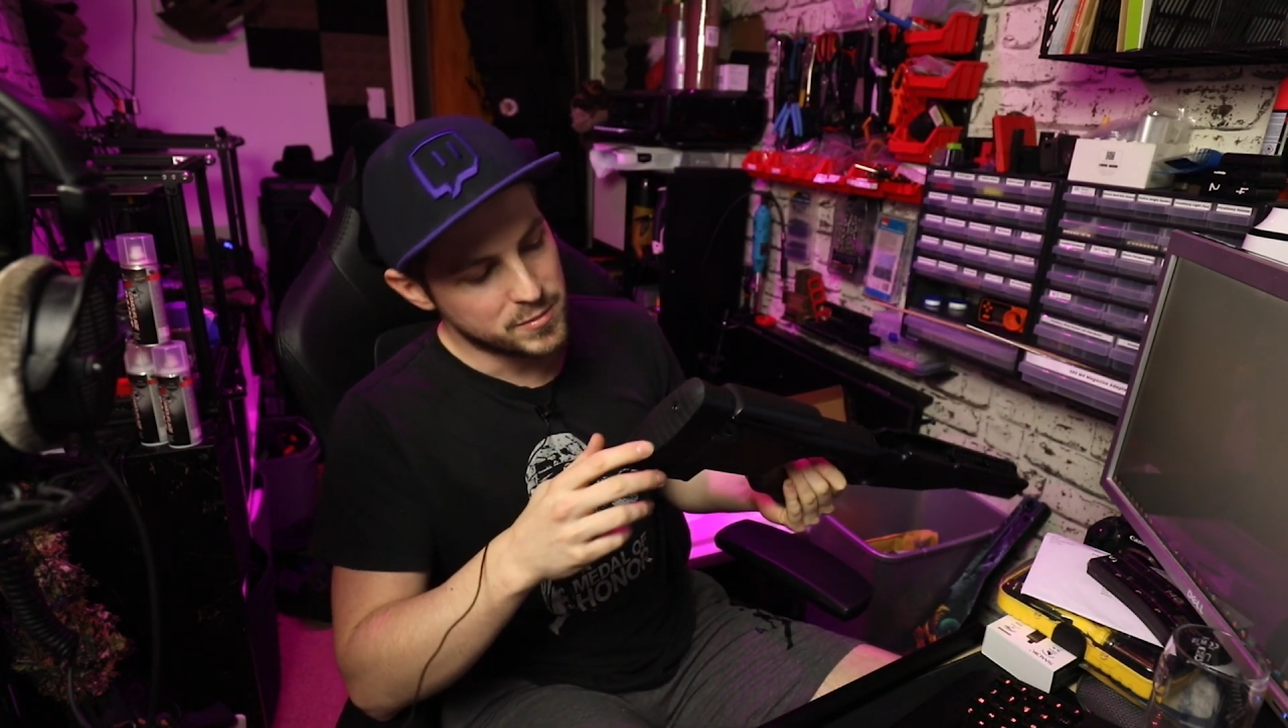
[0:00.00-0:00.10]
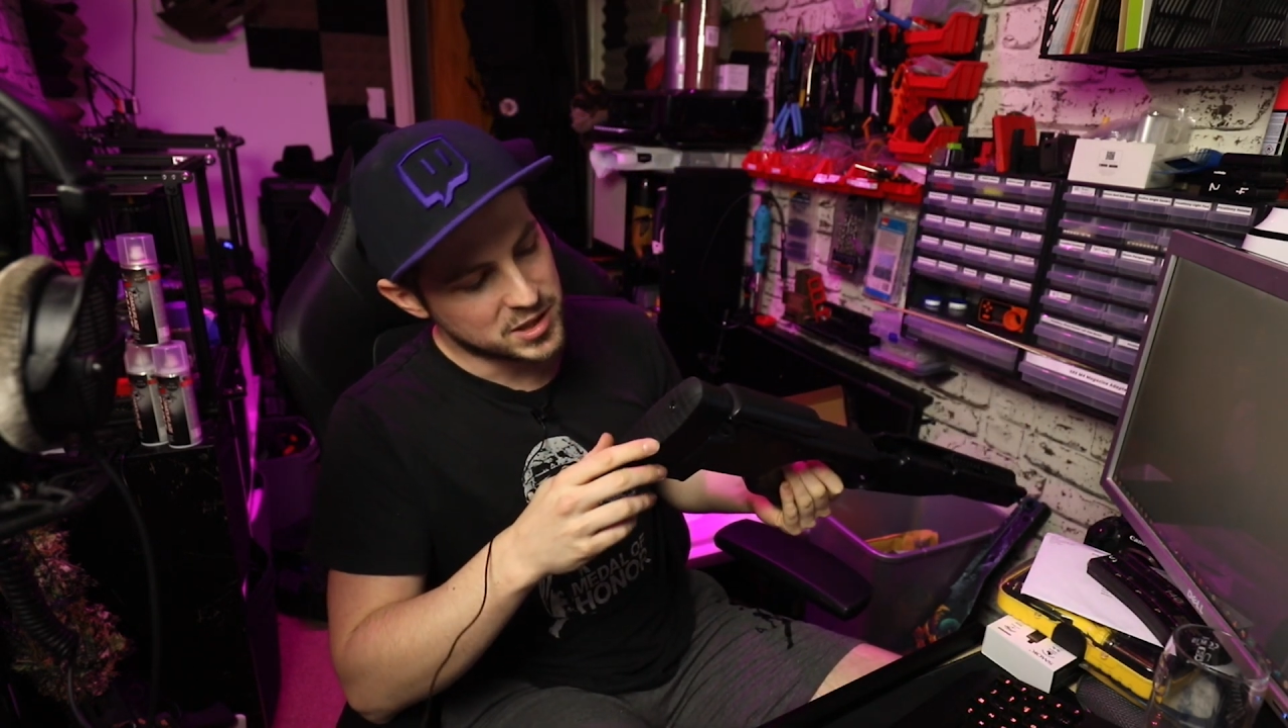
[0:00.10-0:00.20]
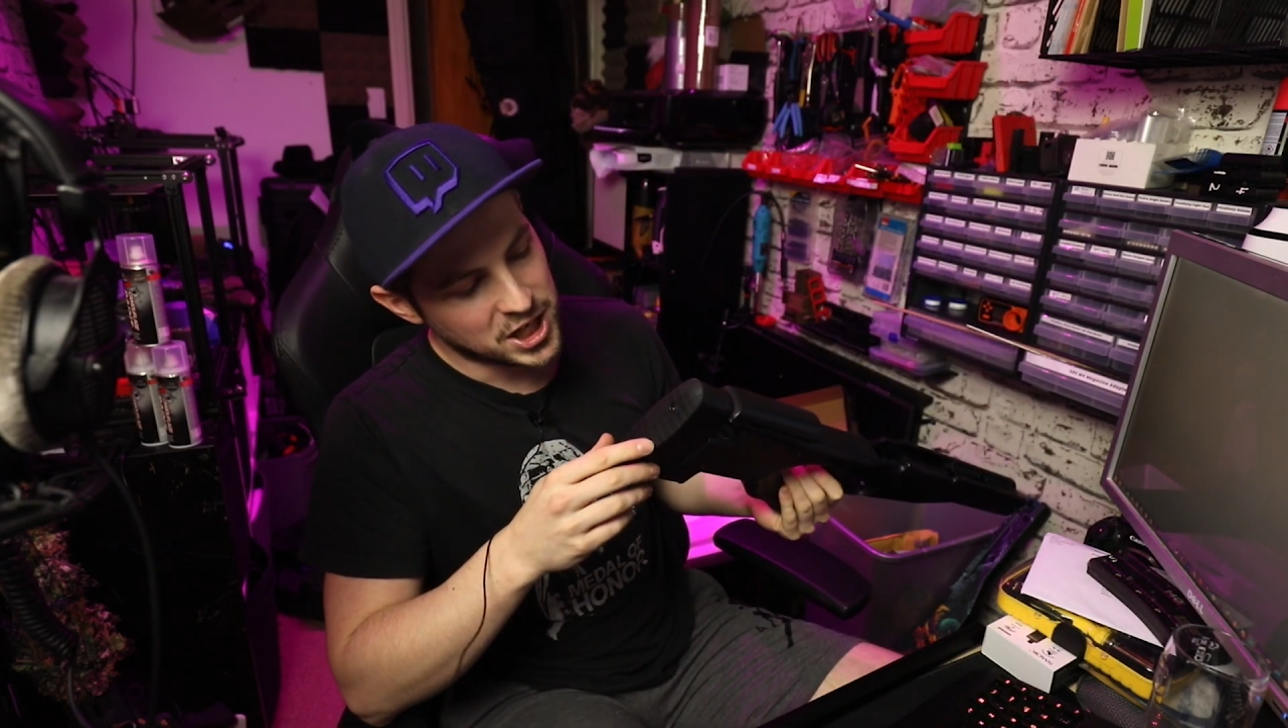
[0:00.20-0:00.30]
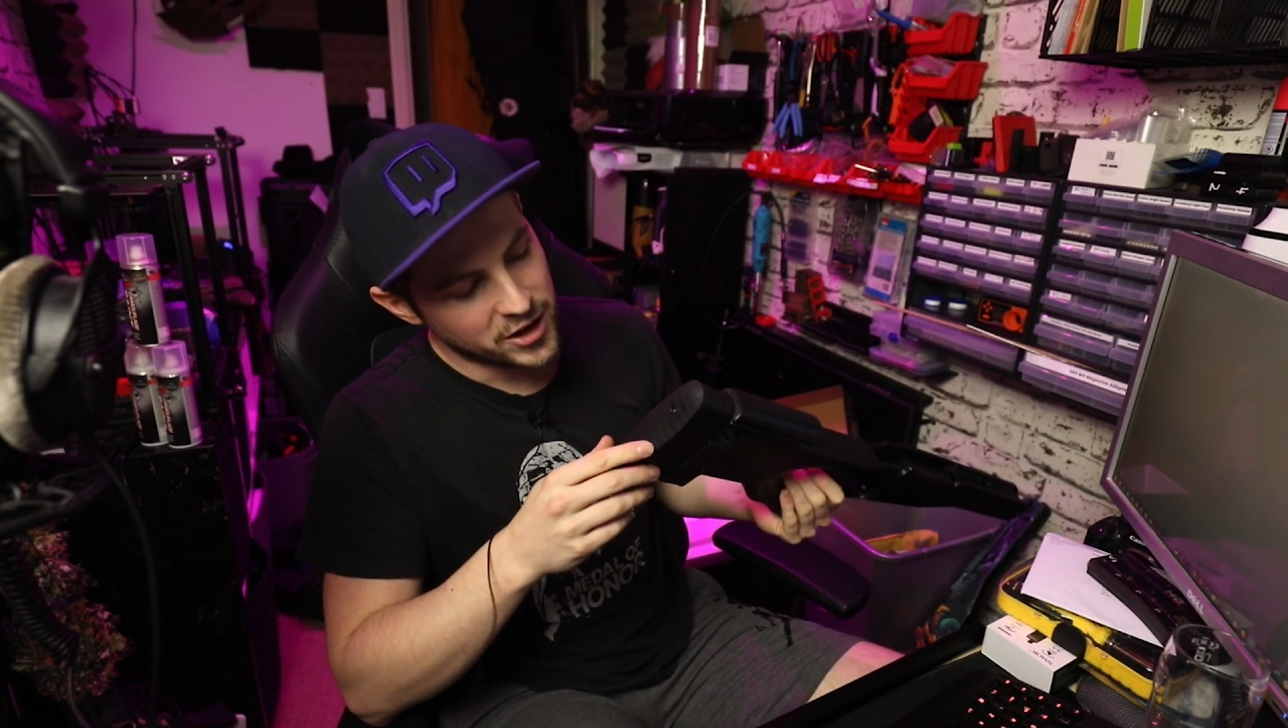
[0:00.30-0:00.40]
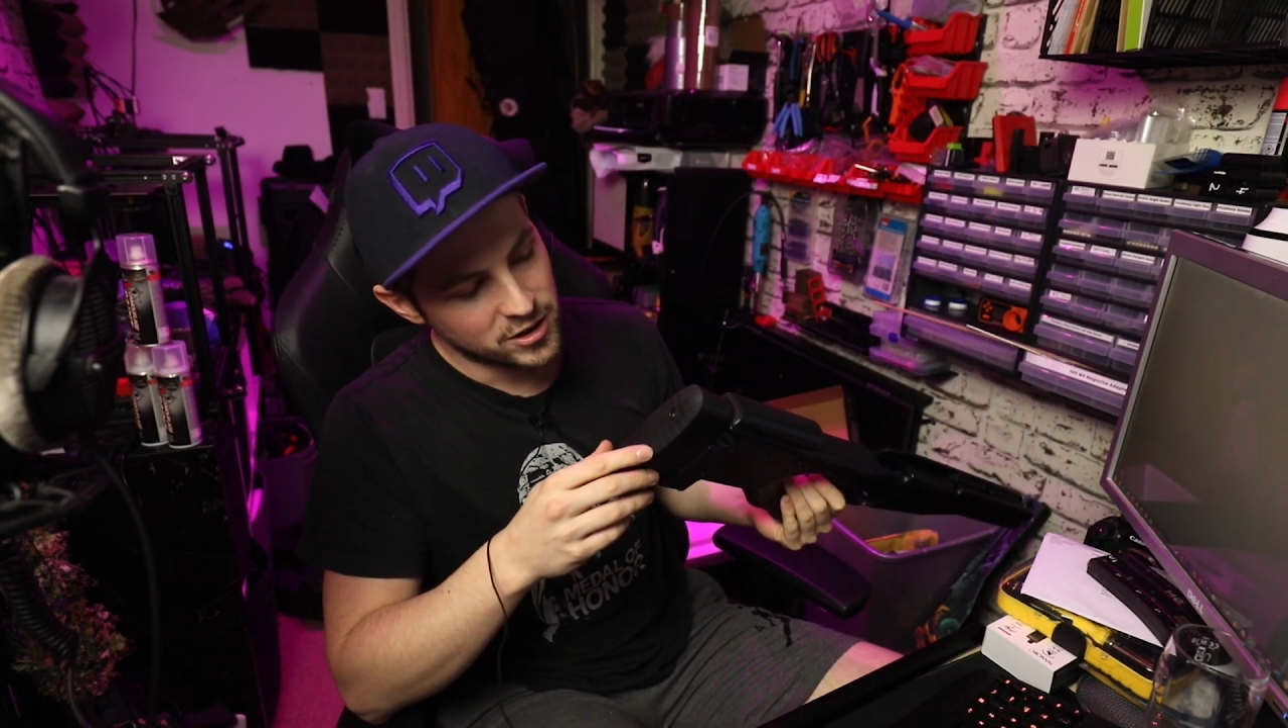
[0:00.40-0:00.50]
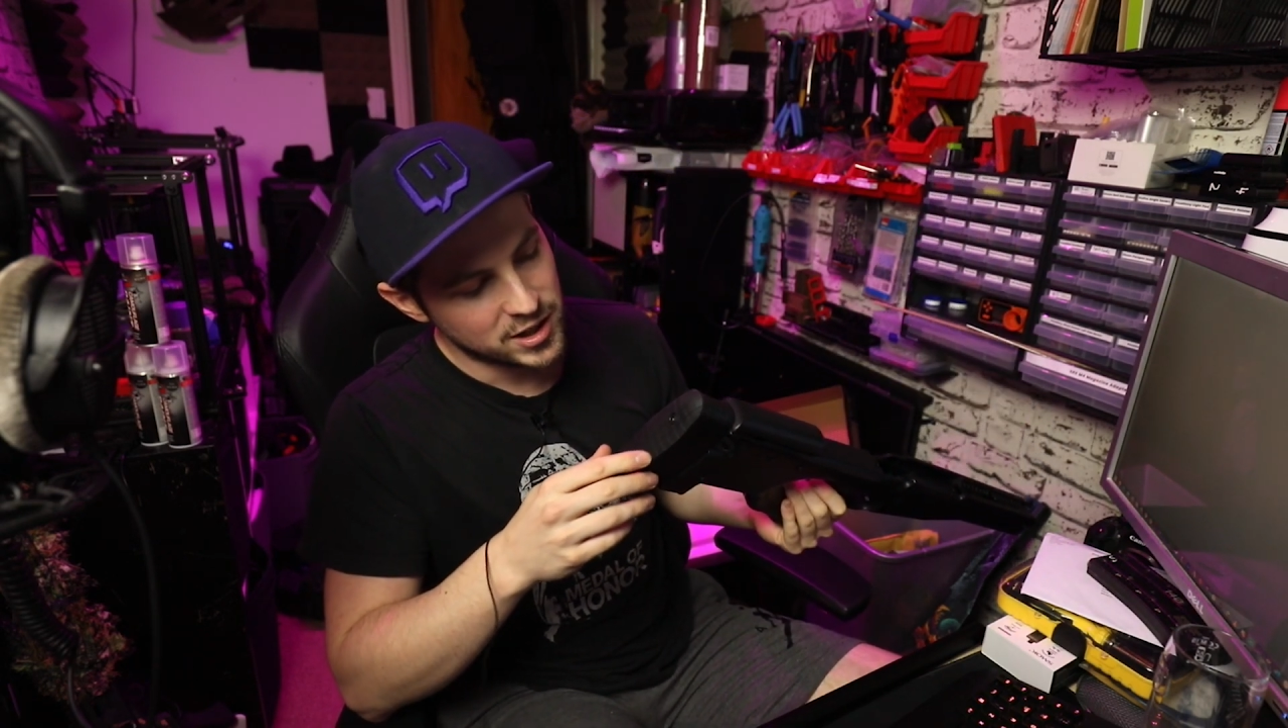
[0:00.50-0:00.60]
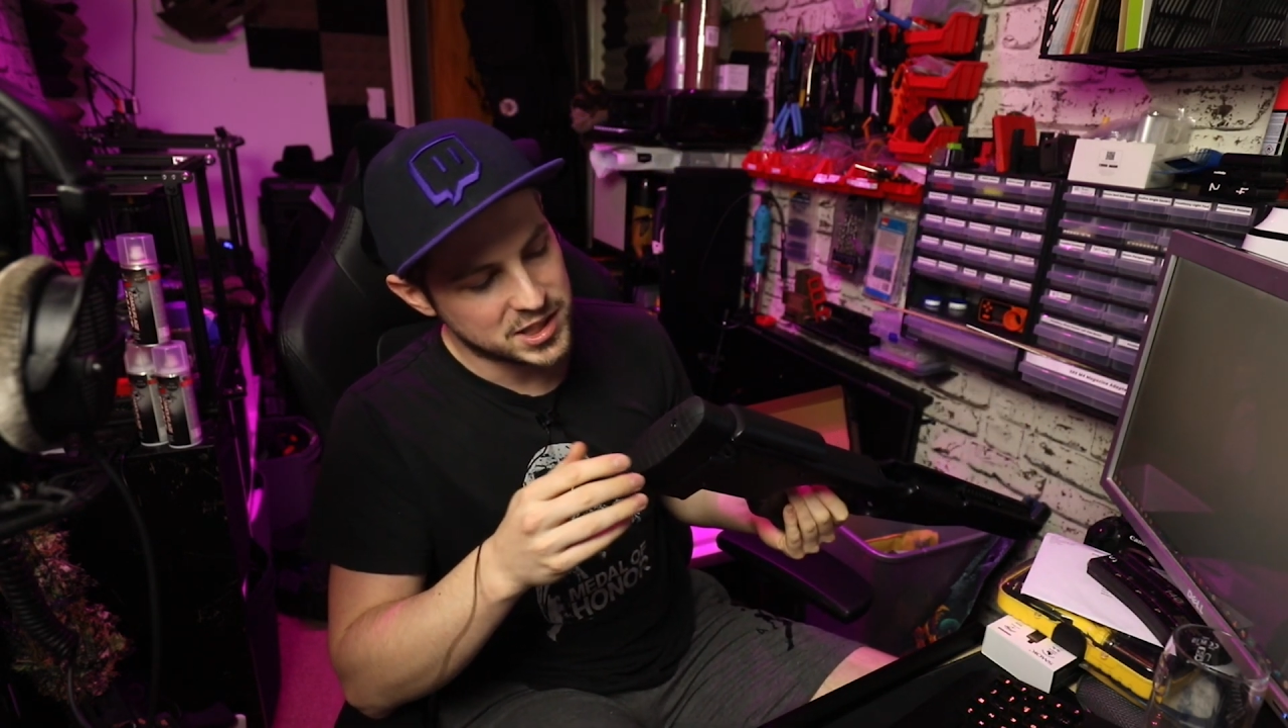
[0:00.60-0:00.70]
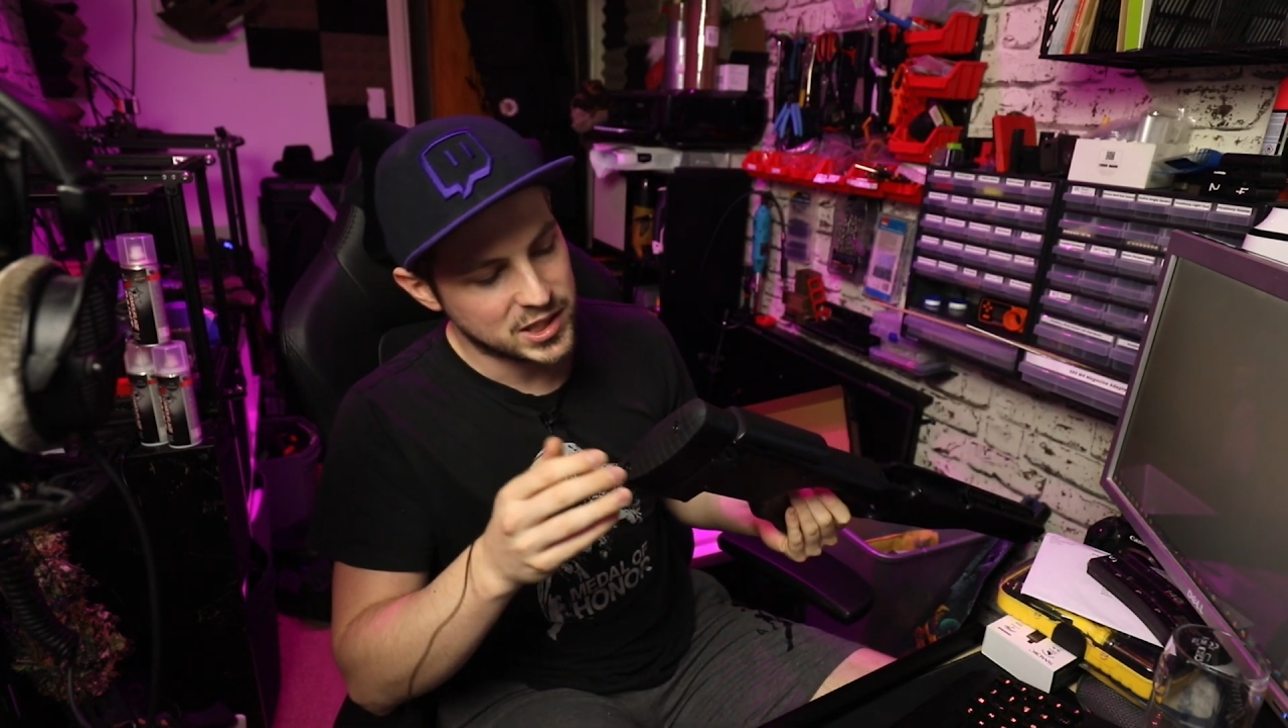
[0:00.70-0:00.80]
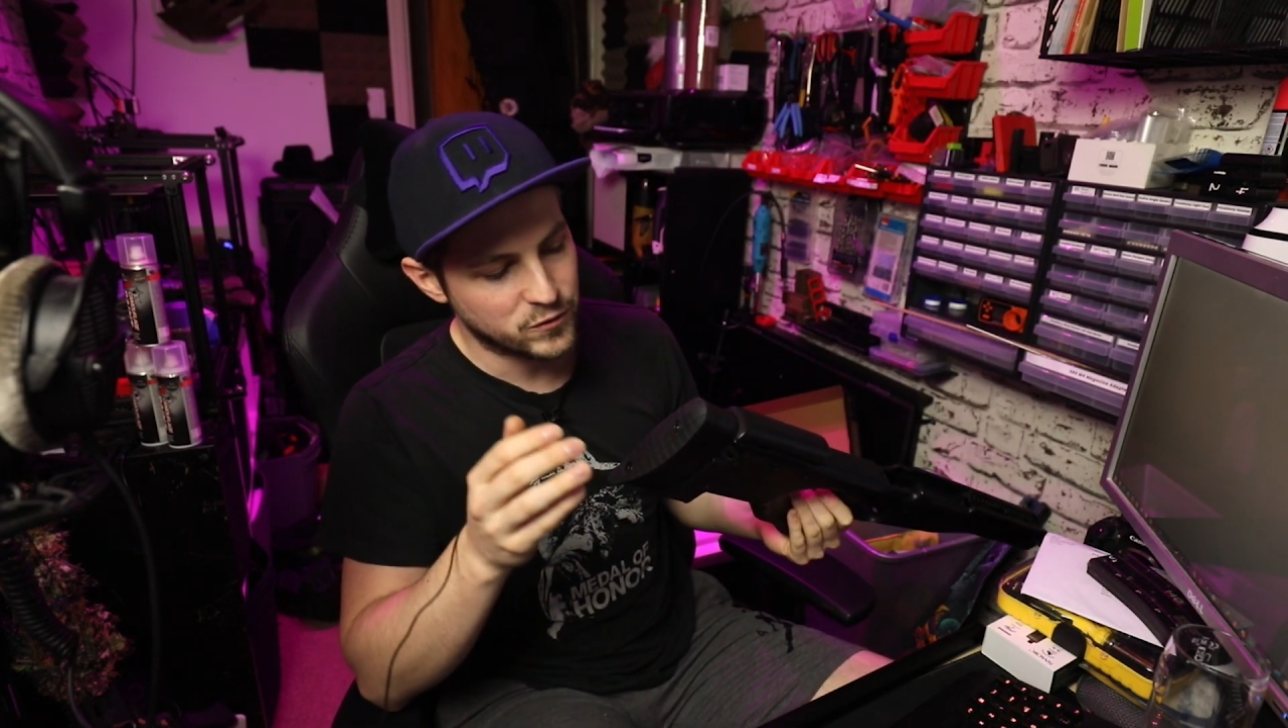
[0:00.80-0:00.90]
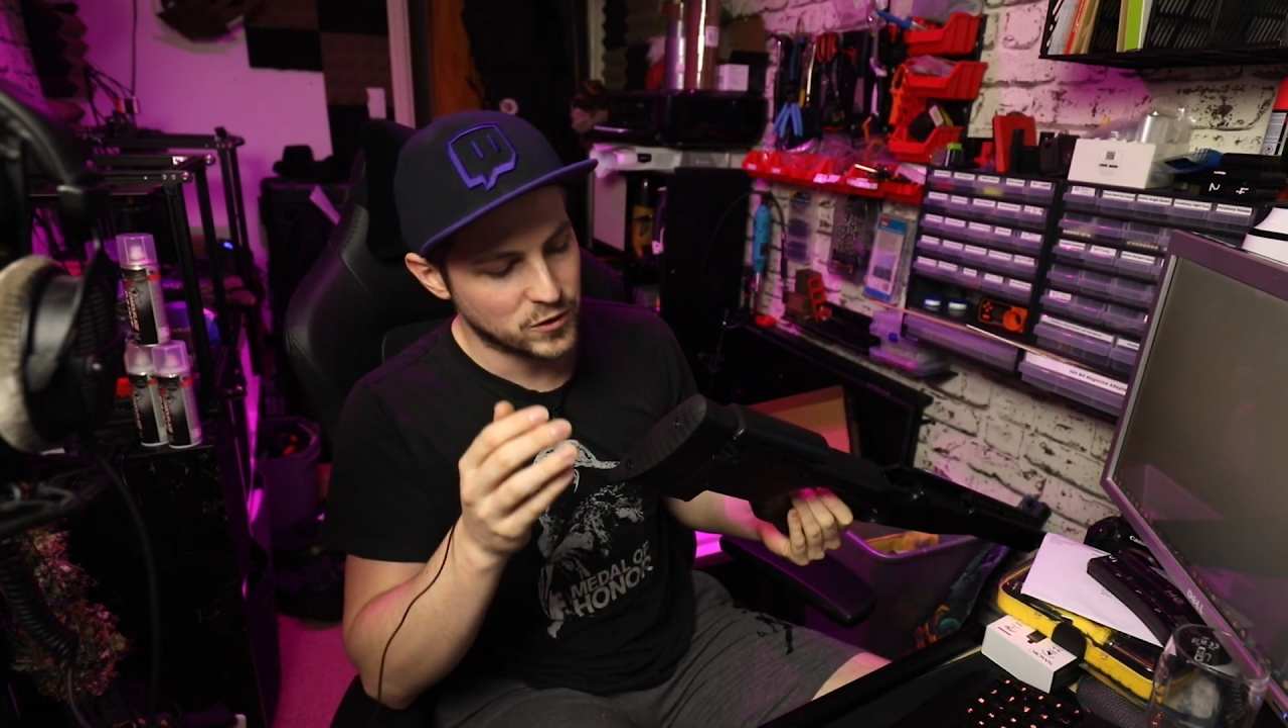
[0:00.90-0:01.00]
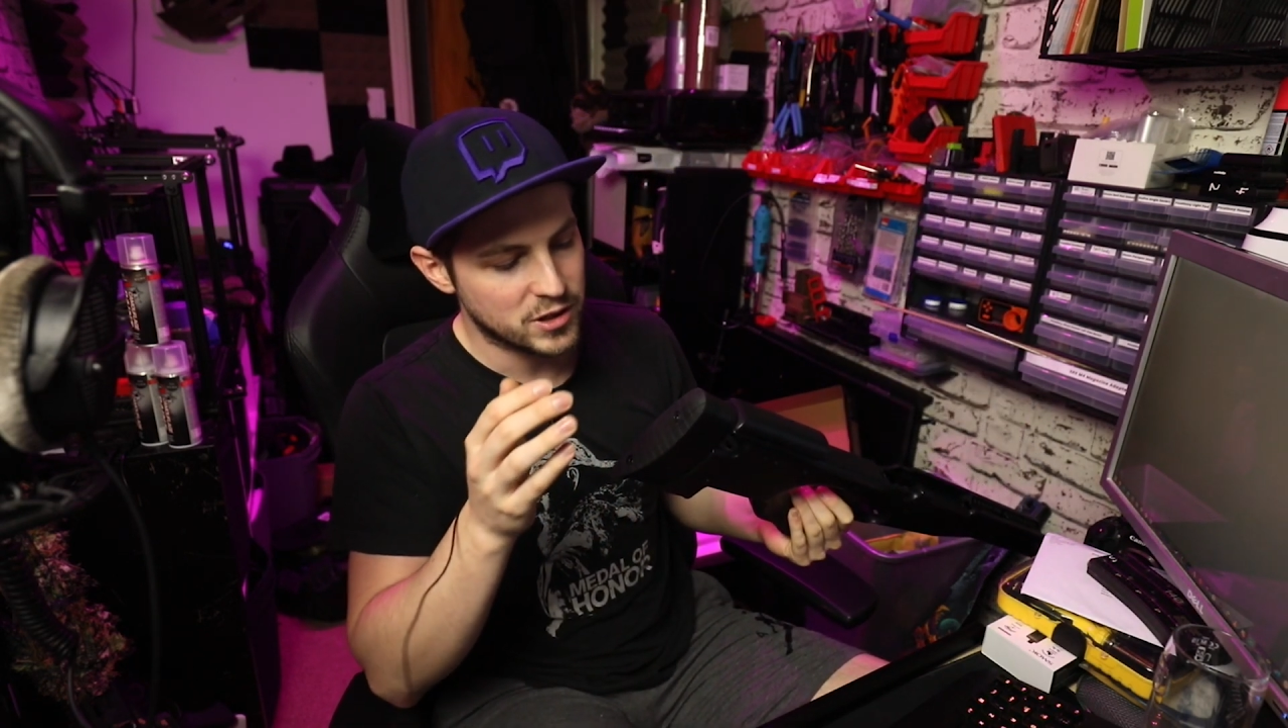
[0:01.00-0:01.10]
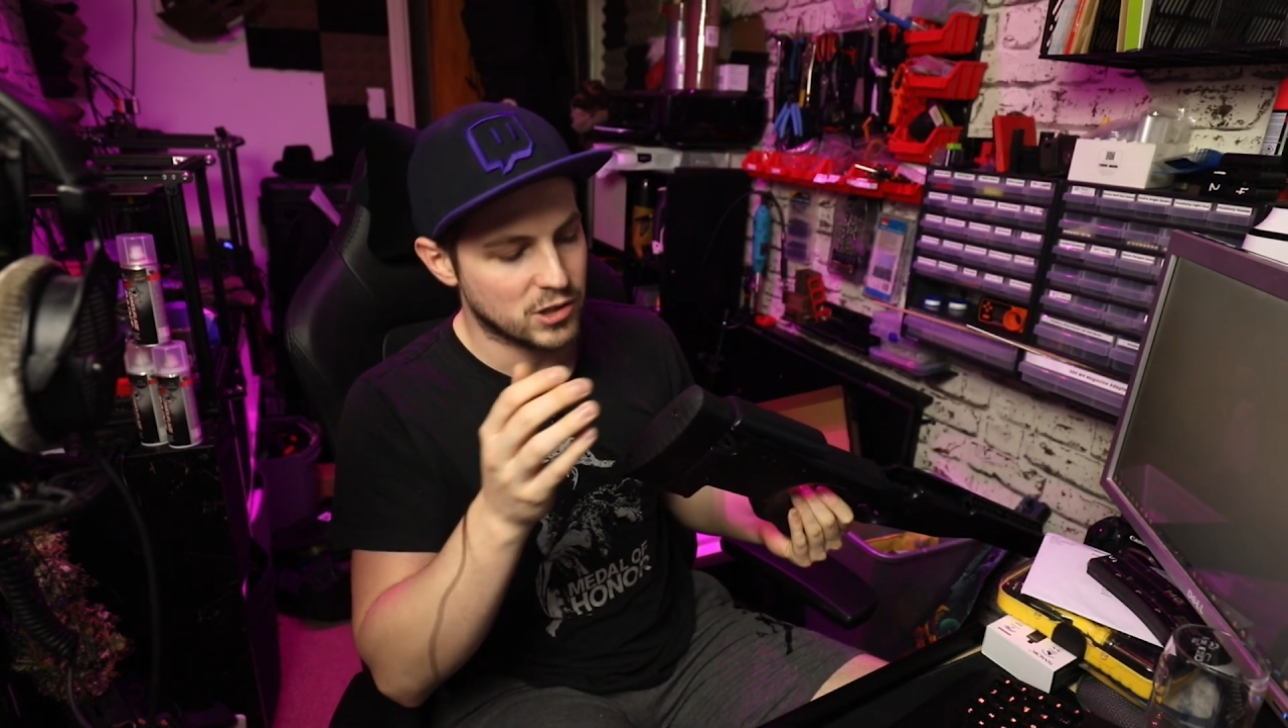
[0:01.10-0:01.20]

material is different.